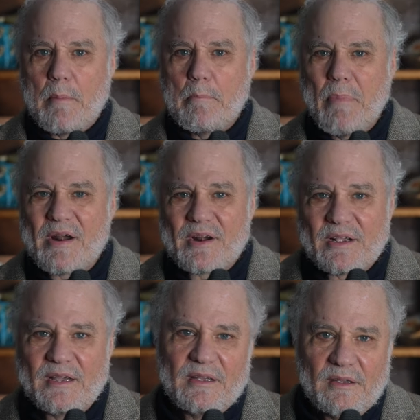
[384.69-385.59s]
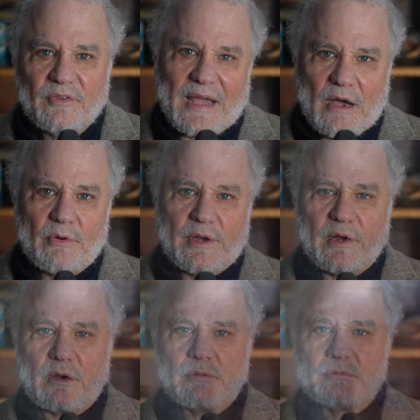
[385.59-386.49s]
Mark is out
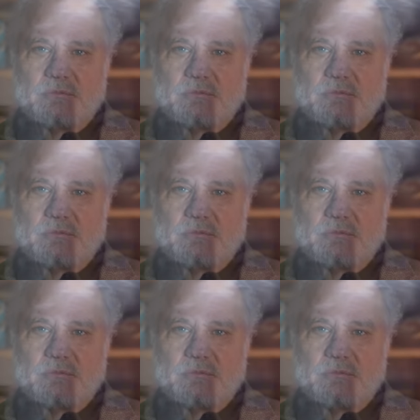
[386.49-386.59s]
here.